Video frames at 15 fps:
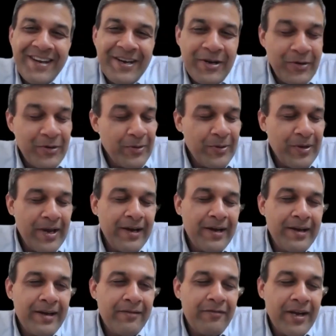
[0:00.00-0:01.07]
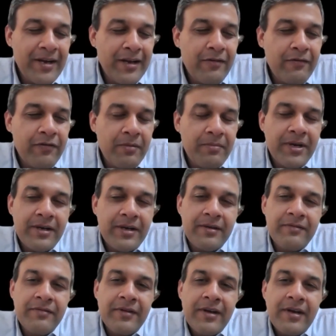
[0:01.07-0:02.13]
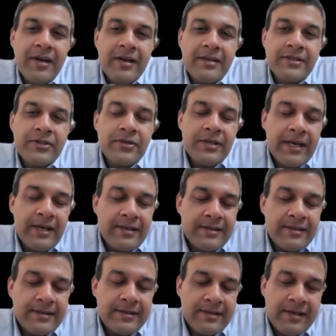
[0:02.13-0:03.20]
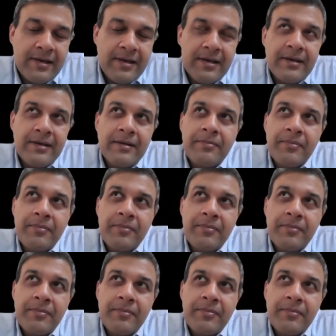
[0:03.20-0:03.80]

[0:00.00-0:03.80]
No, very informative. So tell us the